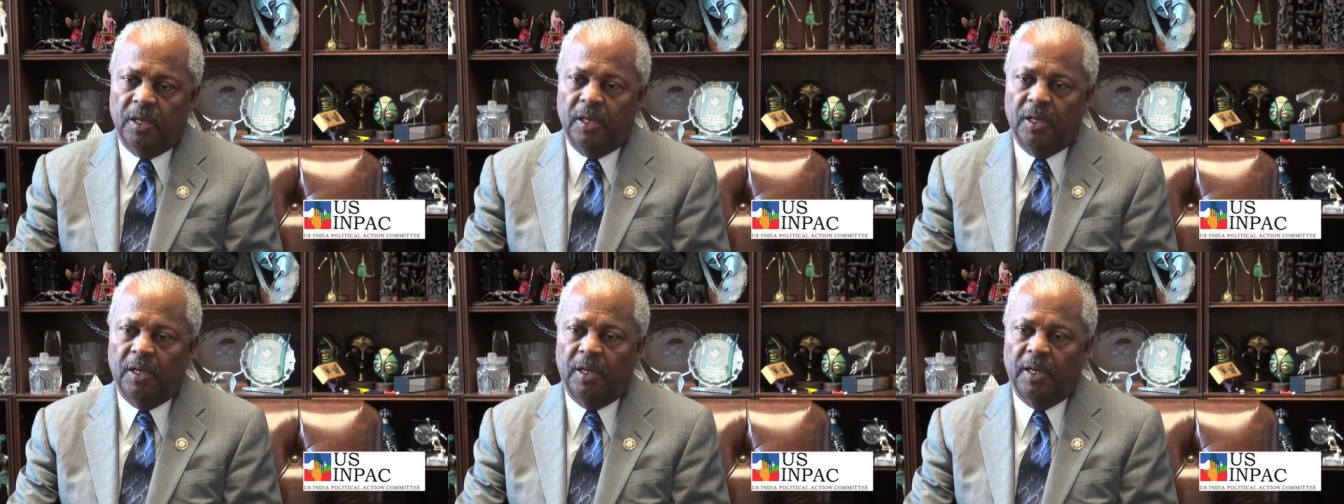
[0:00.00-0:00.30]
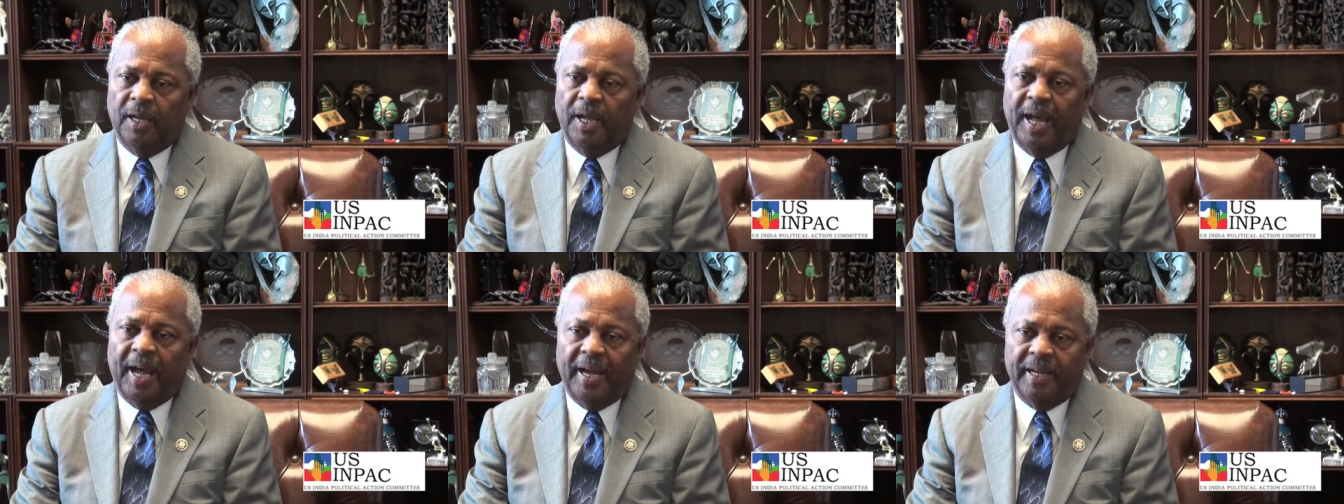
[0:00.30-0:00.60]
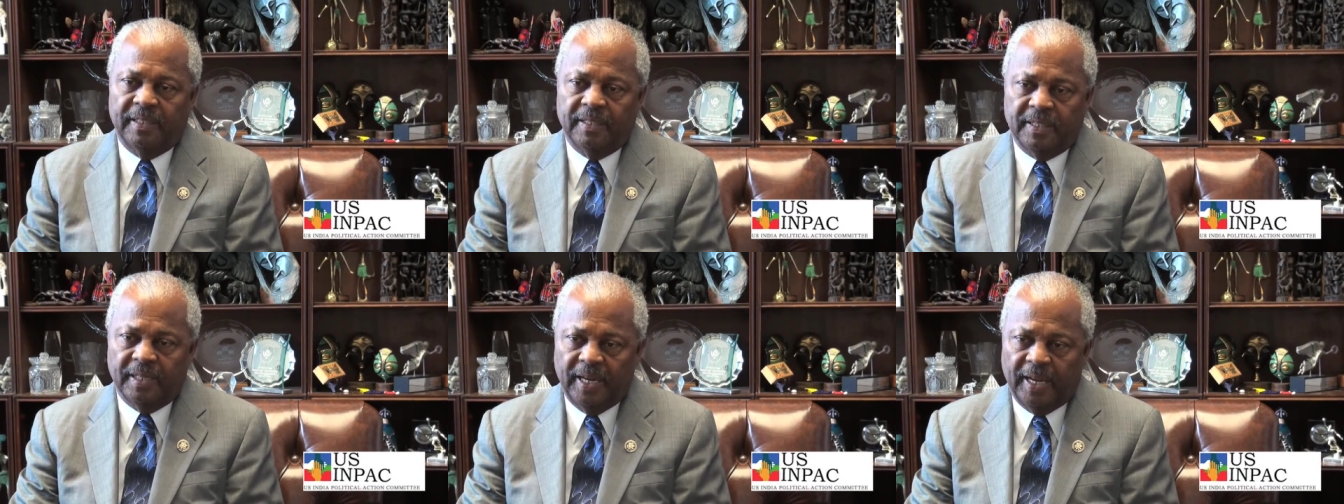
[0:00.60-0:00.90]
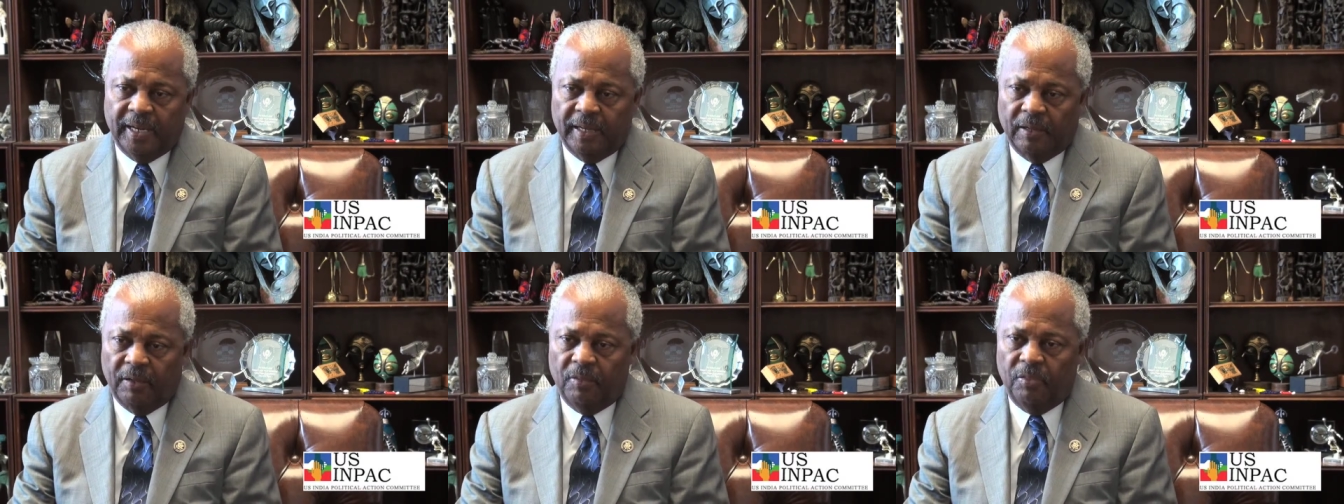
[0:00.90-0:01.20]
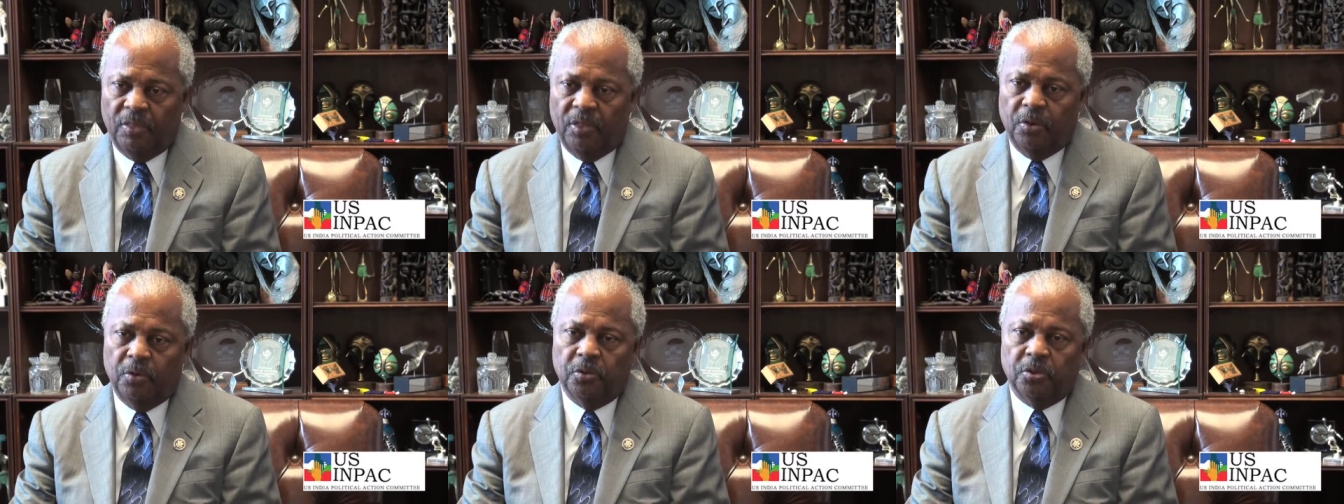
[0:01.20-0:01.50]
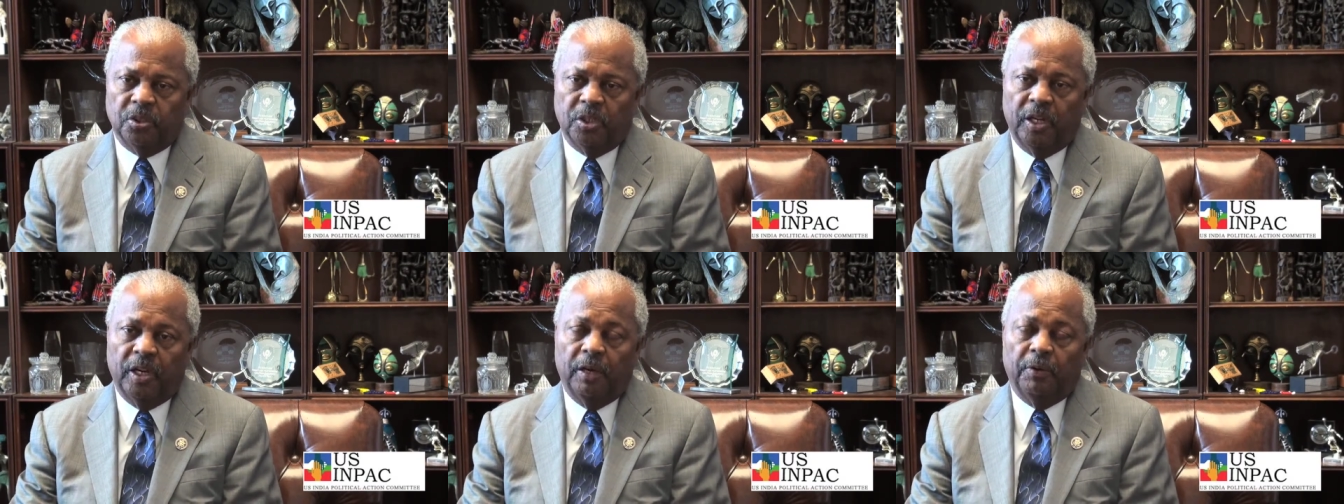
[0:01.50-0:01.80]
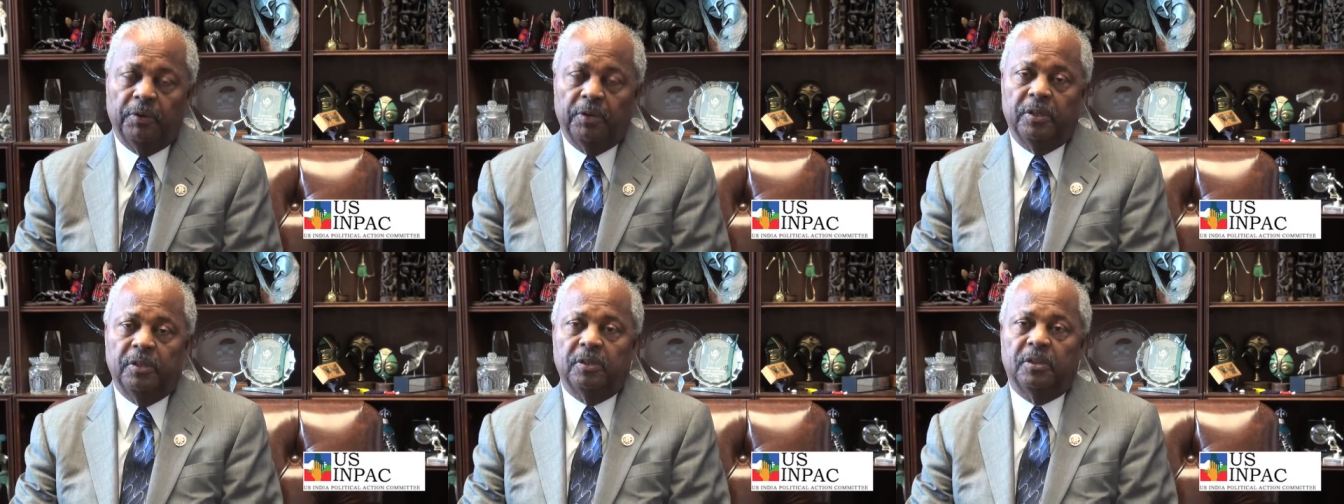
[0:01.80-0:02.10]
uh, high tech, those
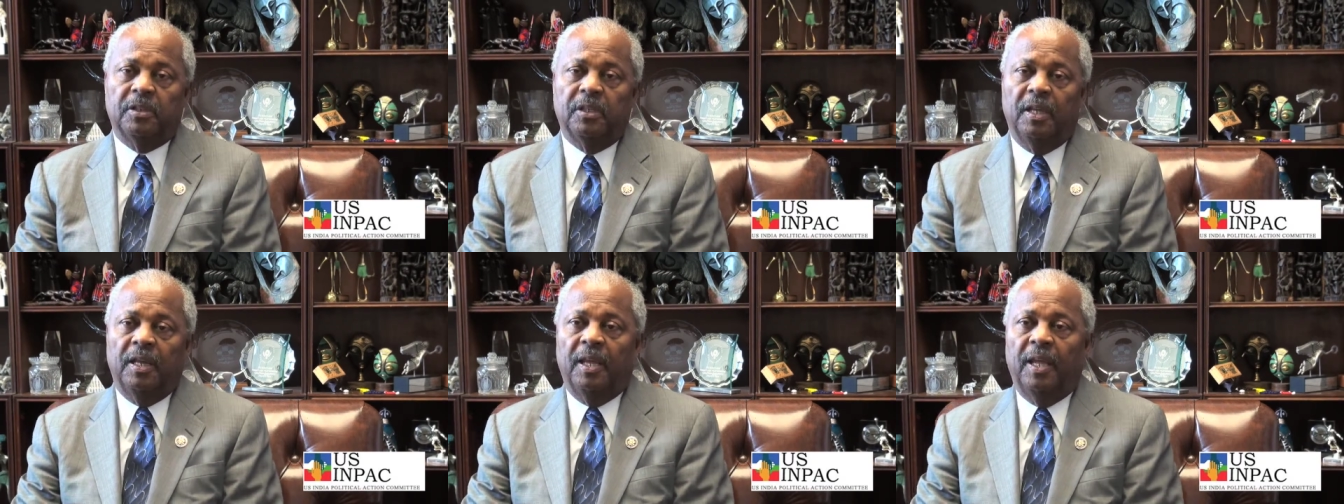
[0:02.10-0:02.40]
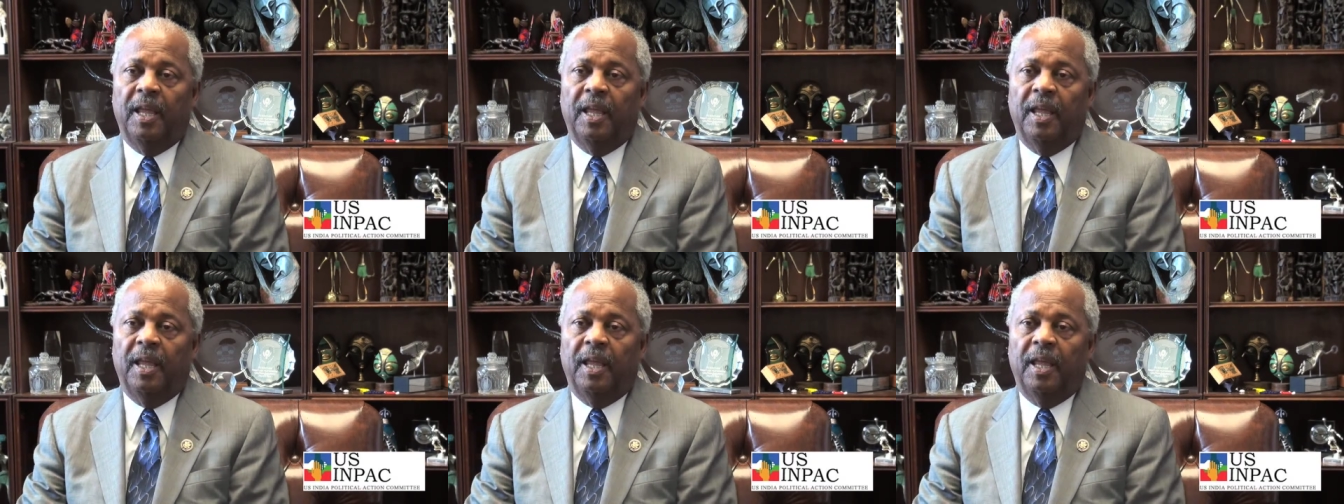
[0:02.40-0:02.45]
areas.